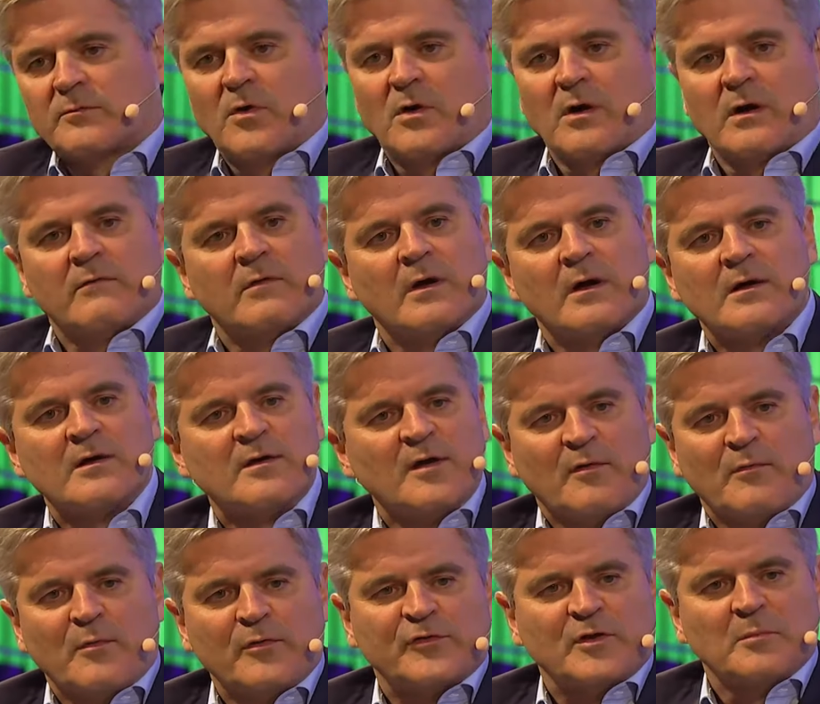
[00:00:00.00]
more of a,
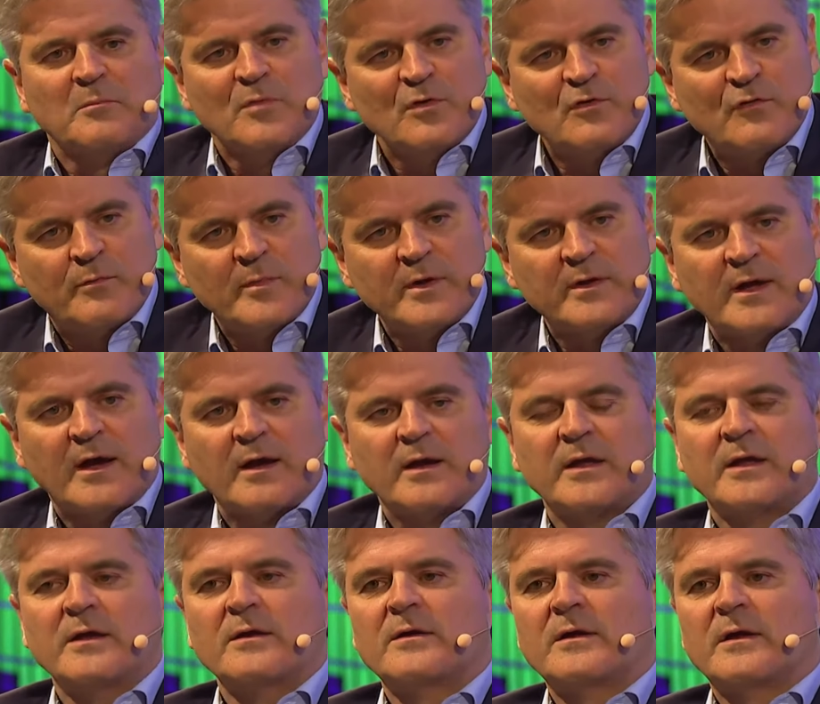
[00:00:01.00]
almost a movement. How do
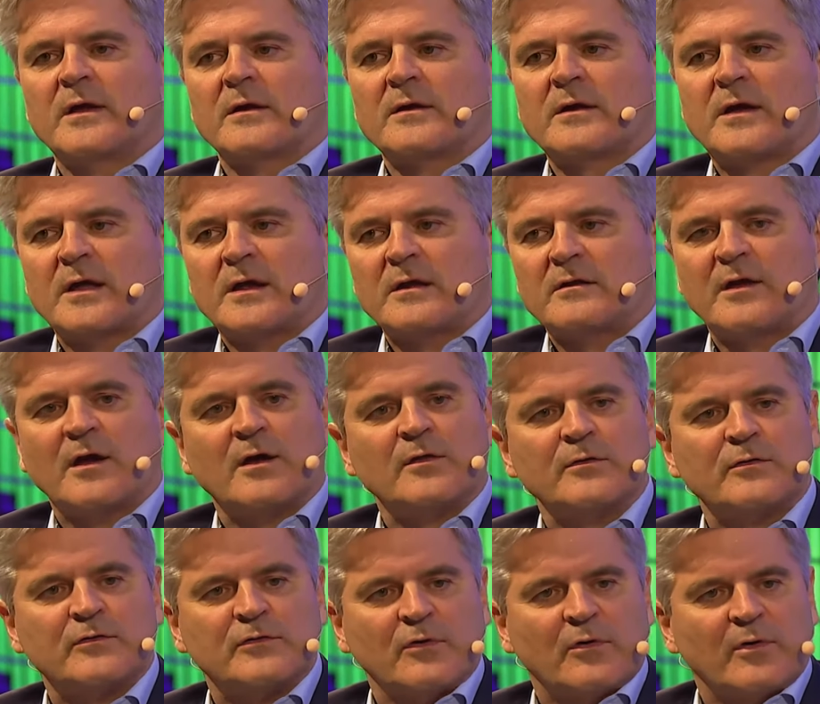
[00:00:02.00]
you, you know, kind of tell
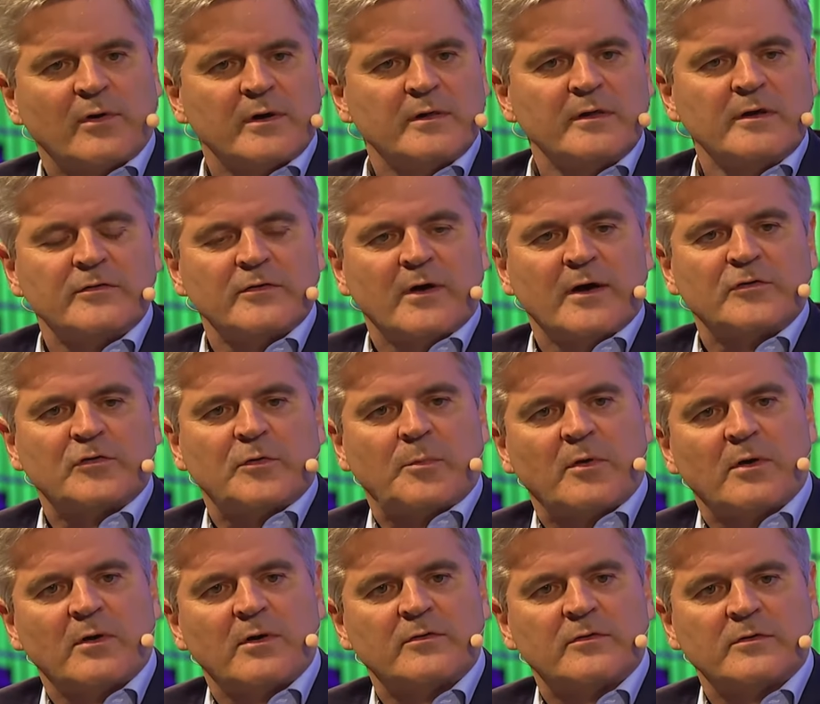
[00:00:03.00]
the story of these
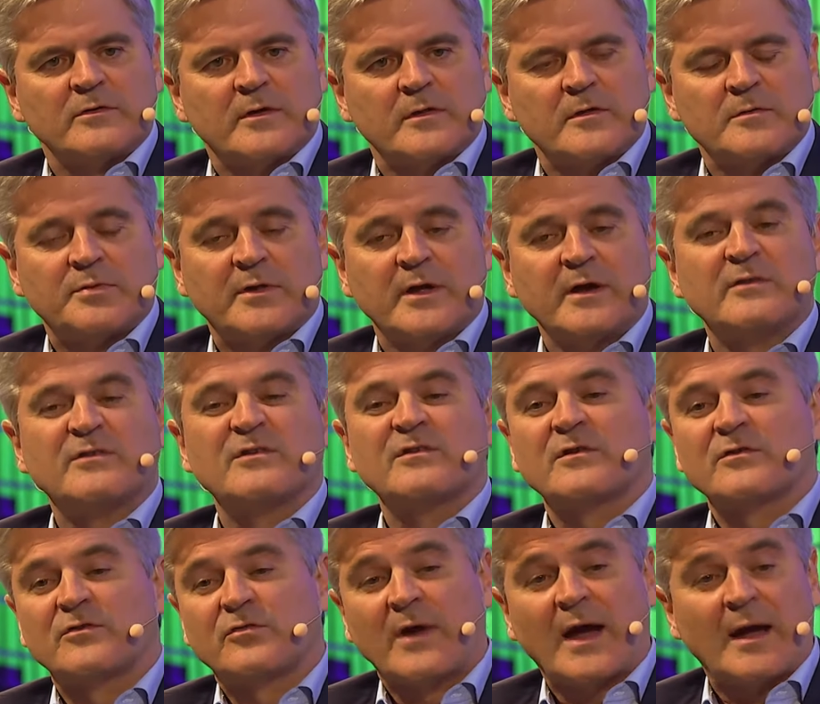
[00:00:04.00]
entrepreneurs and these other places,
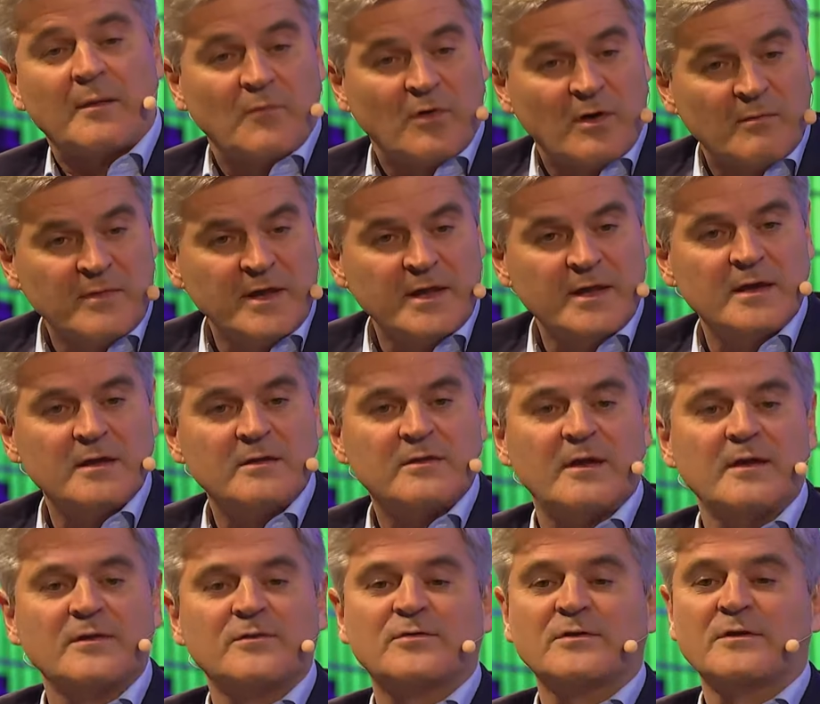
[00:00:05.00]
attract more media
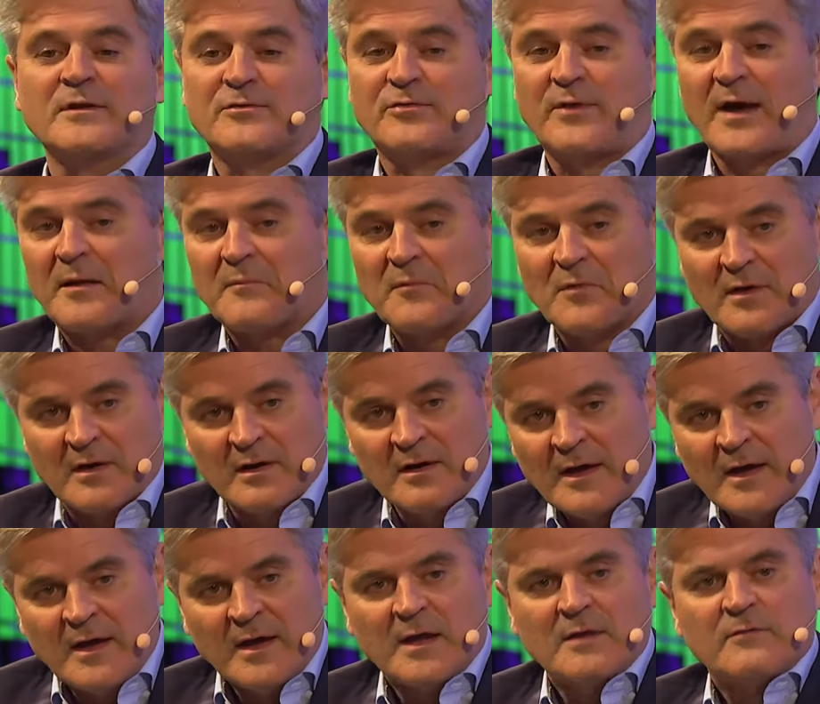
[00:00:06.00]
attention, attract more
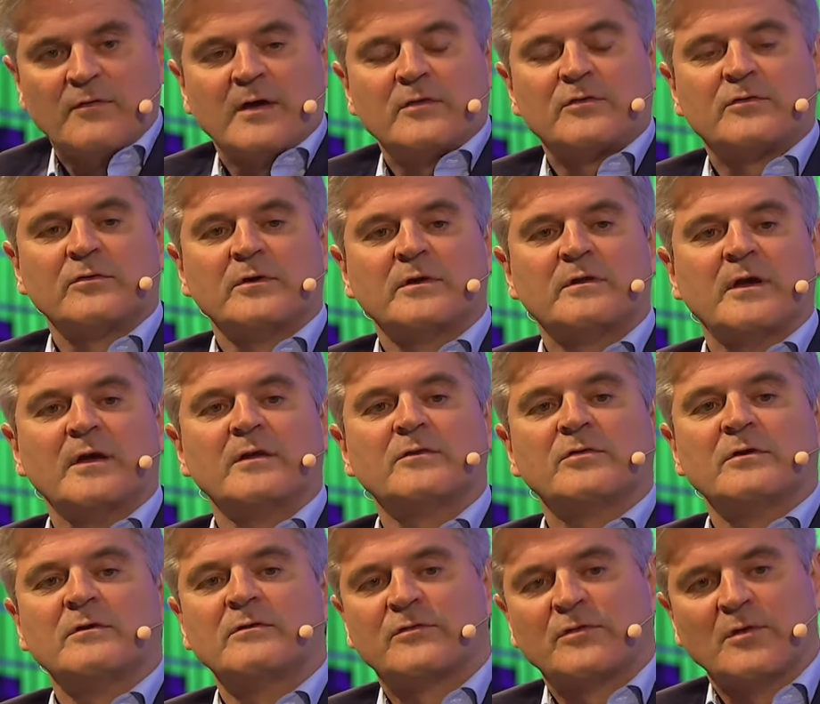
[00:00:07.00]
investor
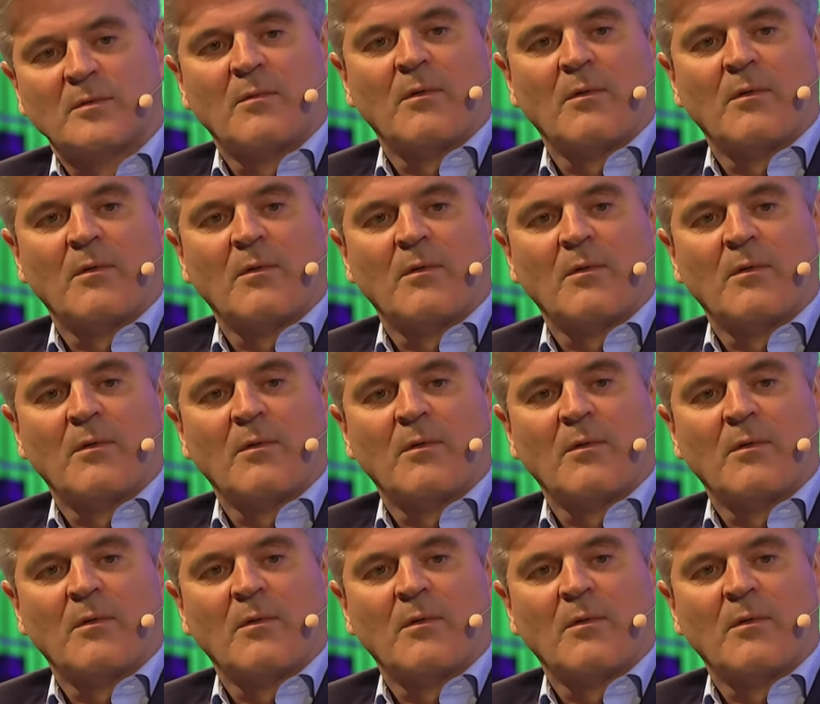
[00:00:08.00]
attention so